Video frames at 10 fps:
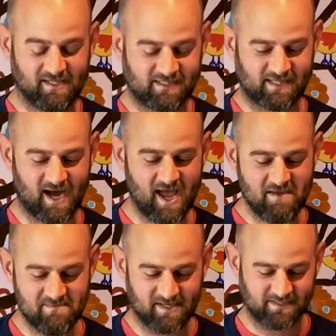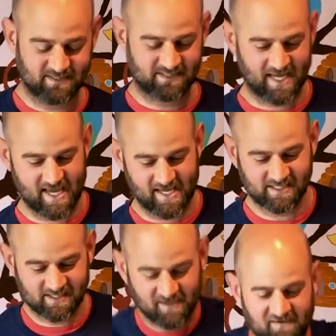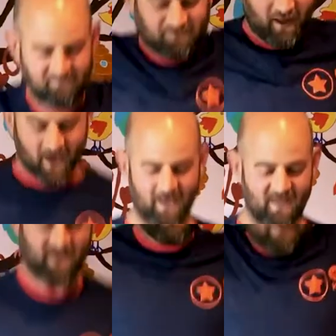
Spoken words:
Simon says, fly like a